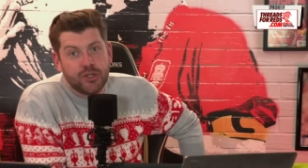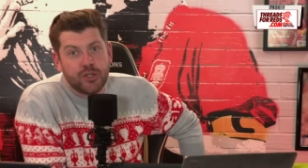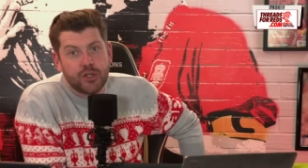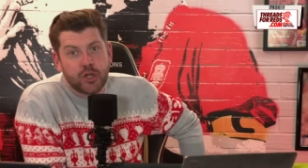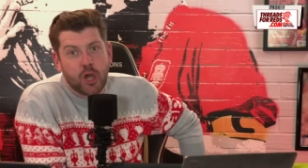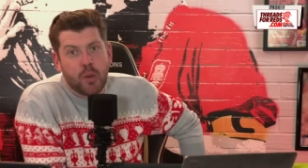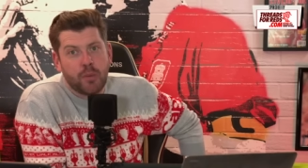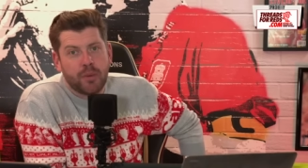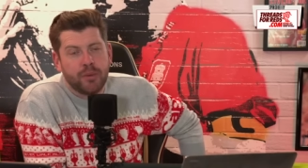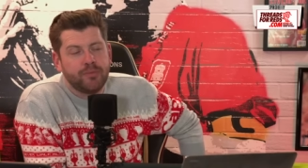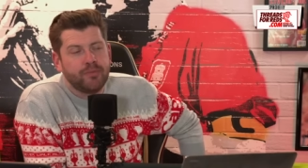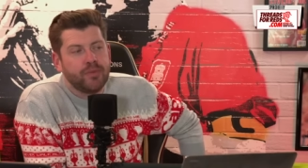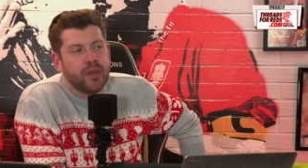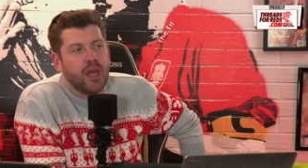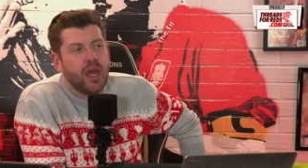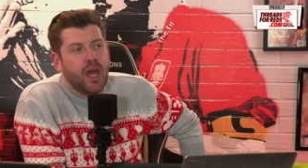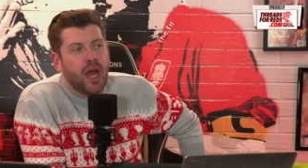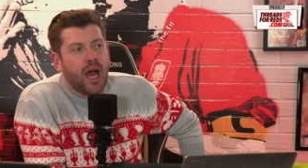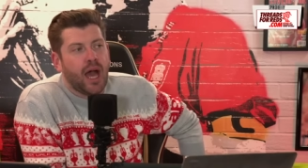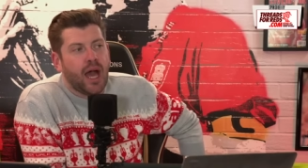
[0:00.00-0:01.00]
shopping.
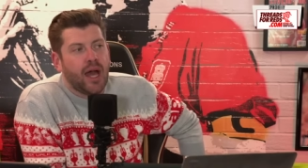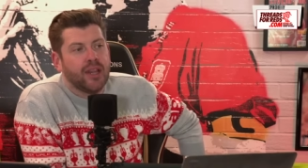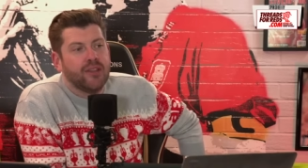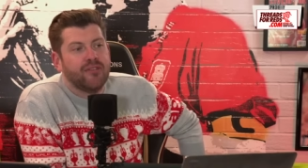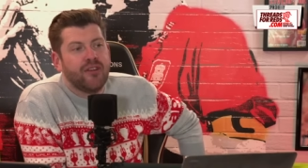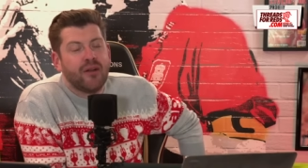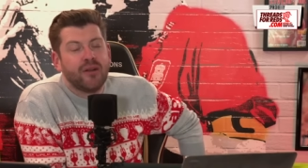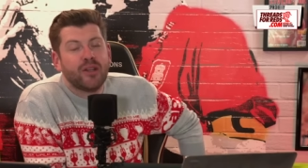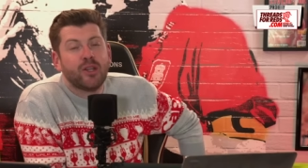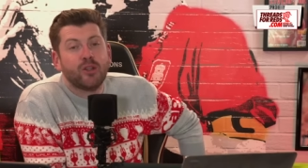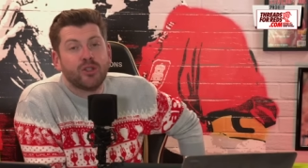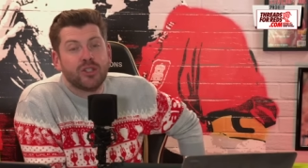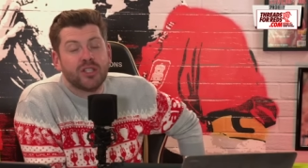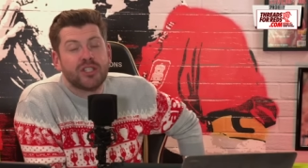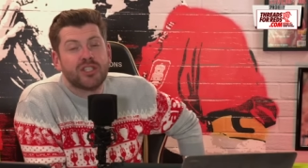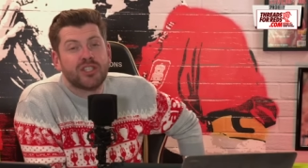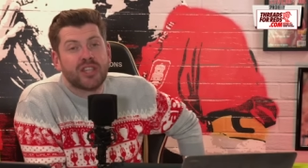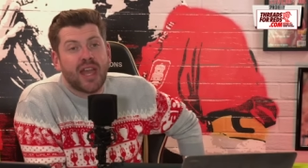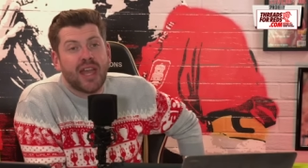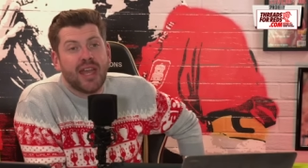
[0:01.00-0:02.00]
They're very good at
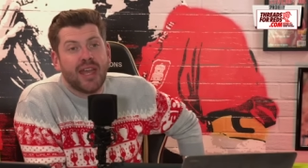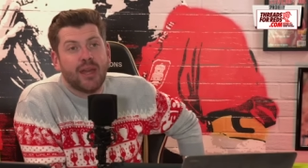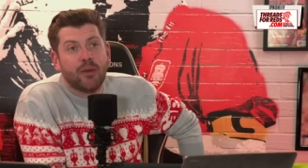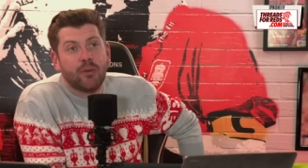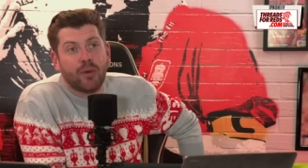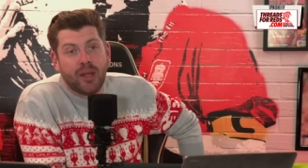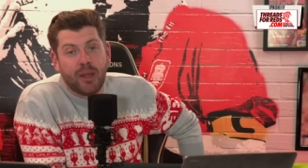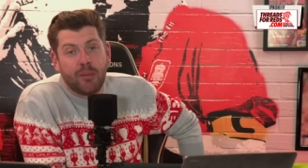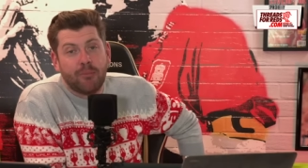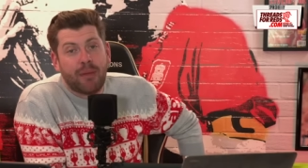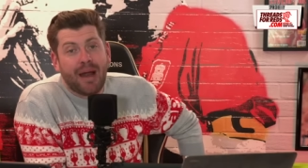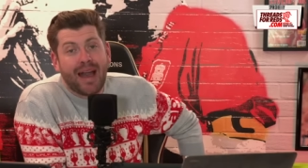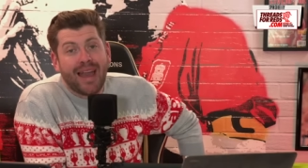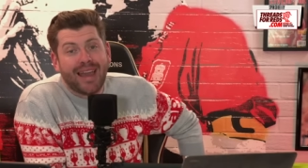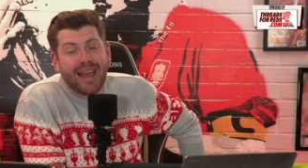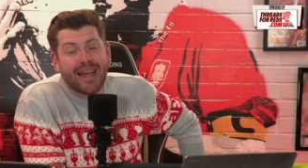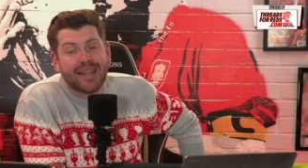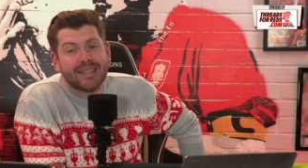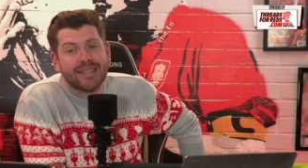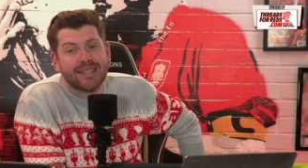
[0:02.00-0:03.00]
saying, in
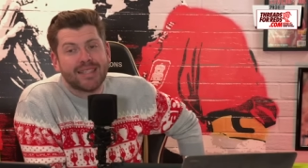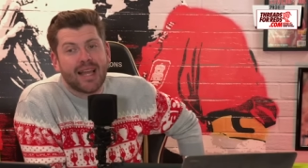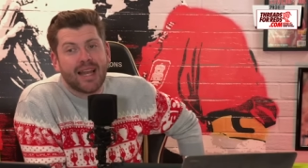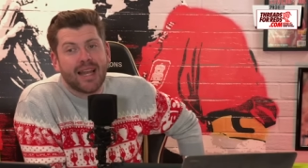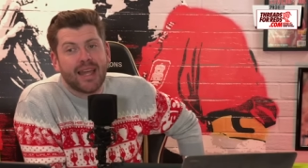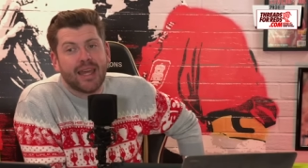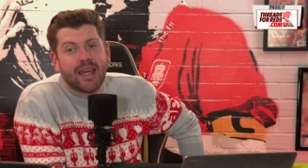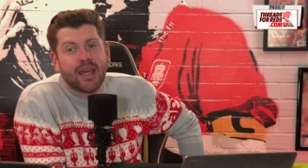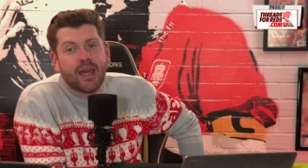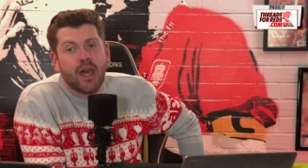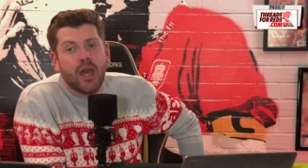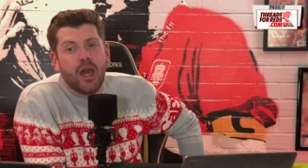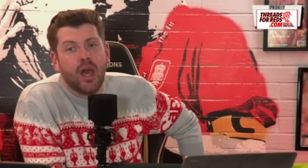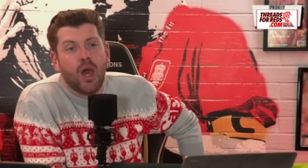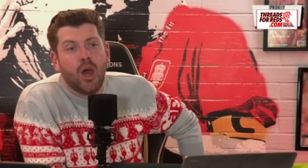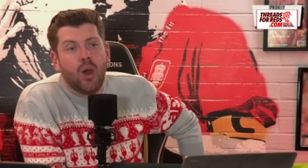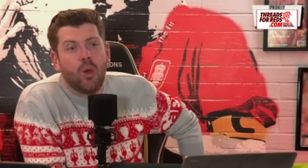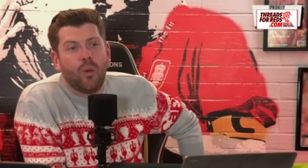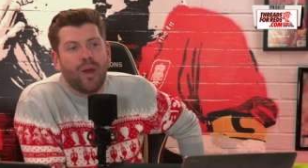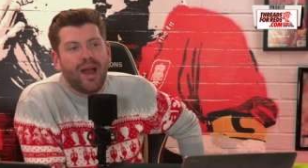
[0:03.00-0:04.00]
buying and selling,
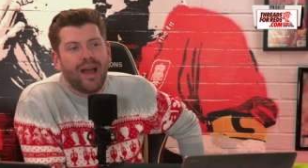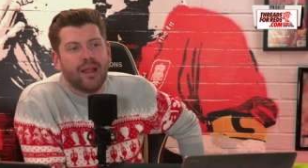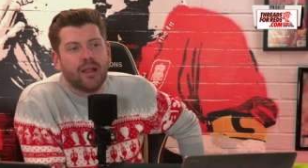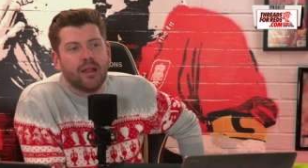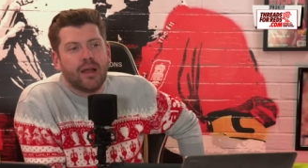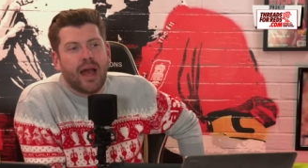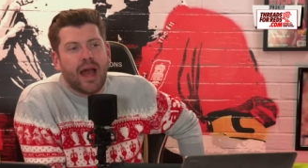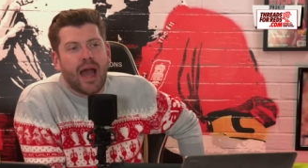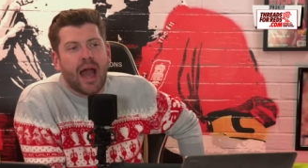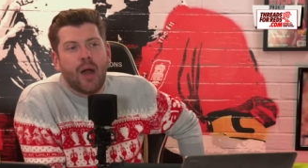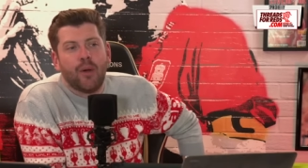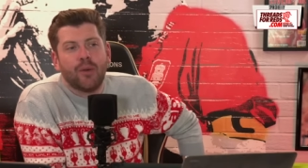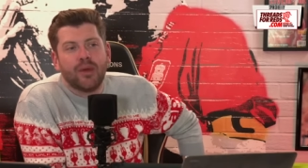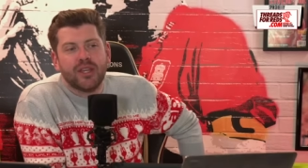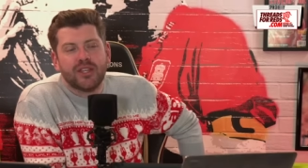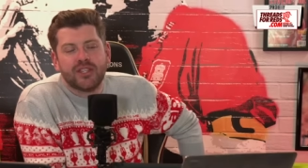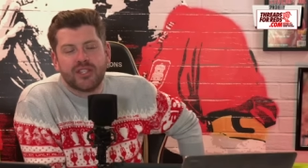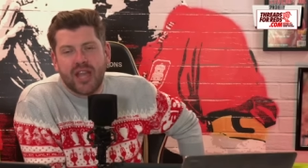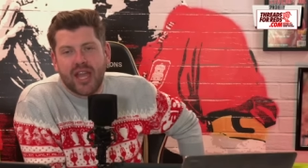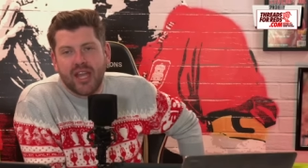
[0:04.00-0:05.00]
well, how are you
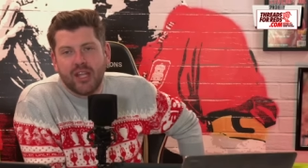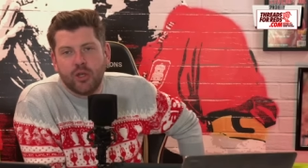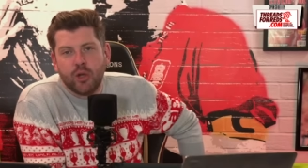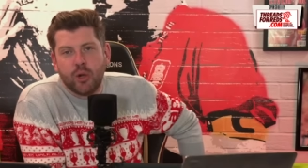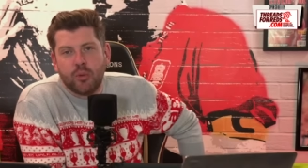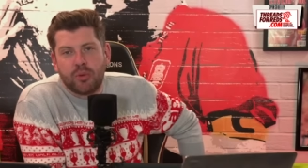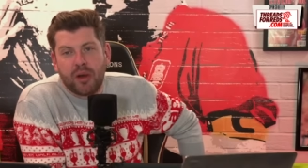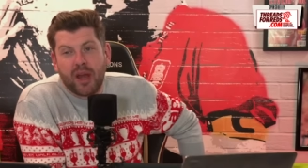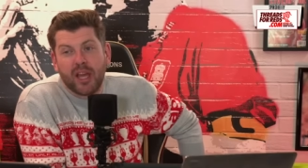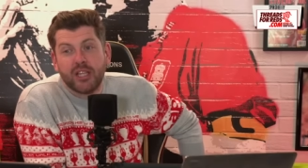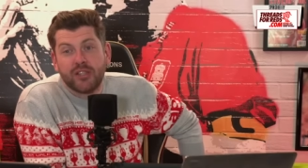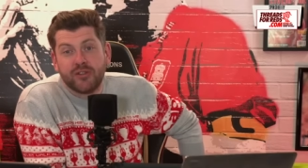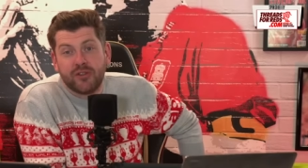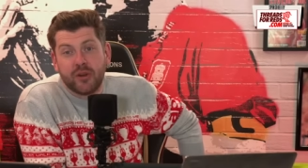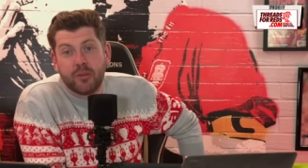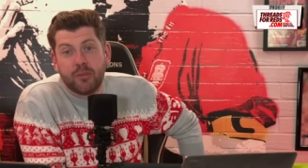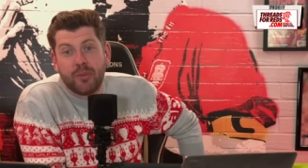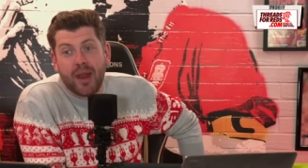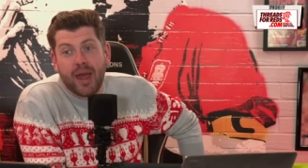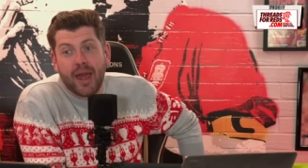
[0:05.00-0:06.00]
setting your price for
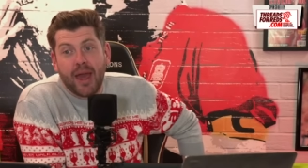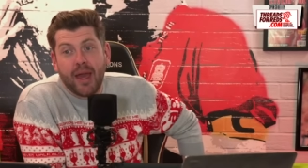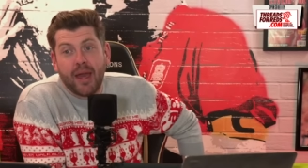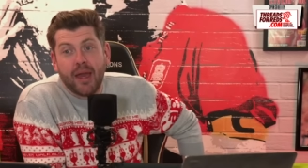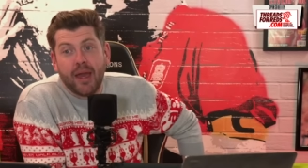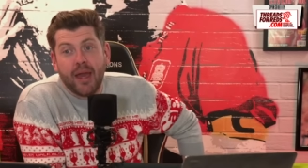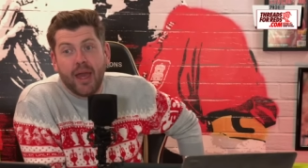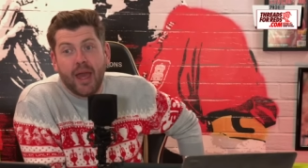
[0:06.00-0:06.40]
a player?